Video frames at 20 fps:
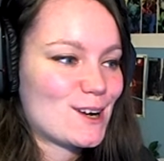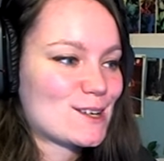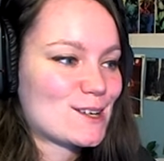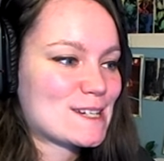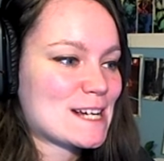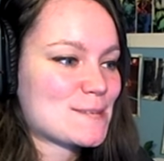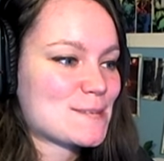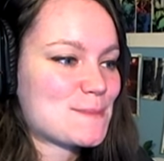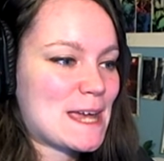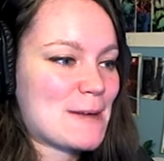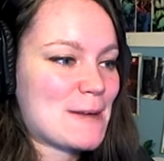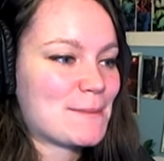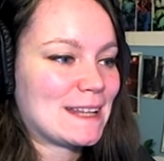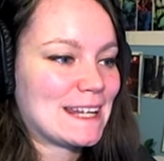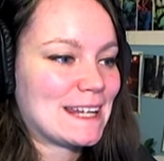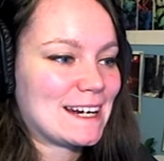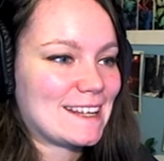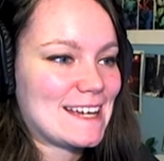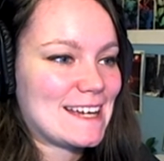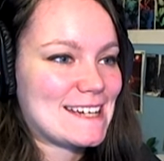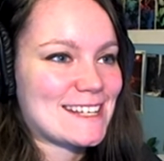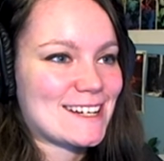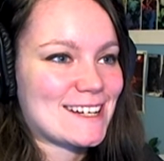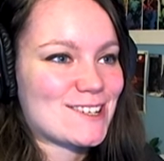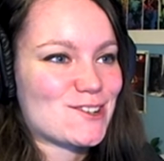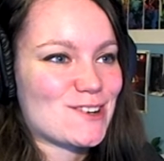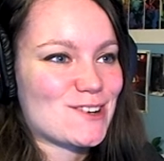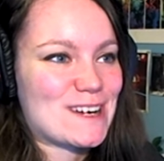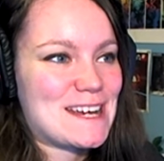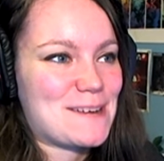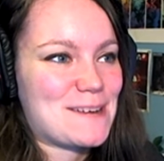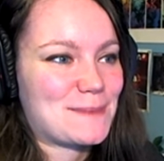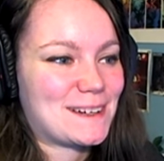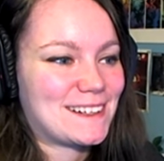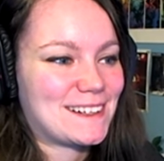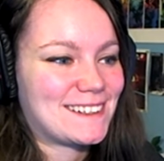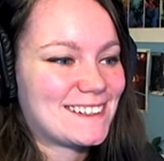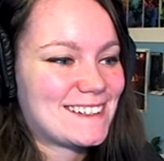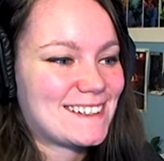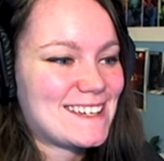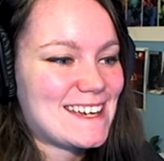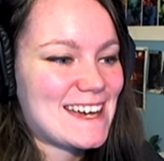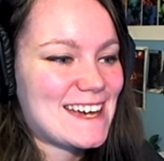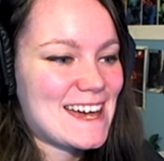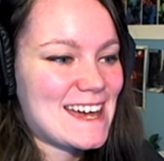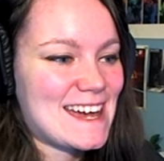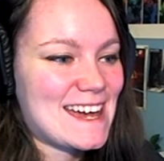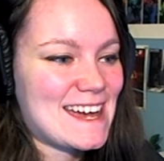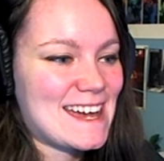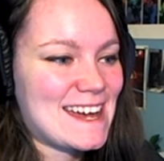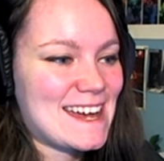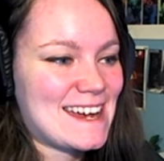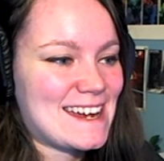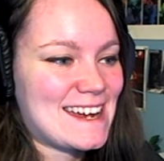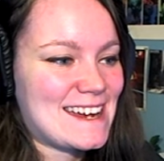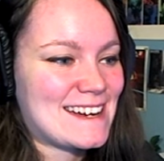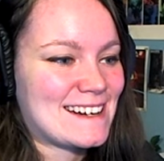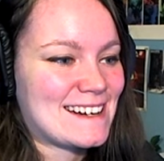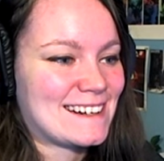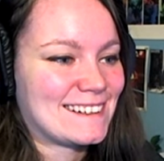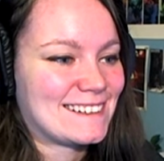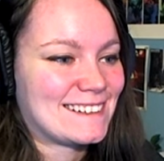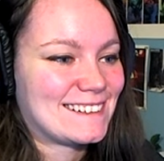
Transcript: Her text became a little less extreme. Yay!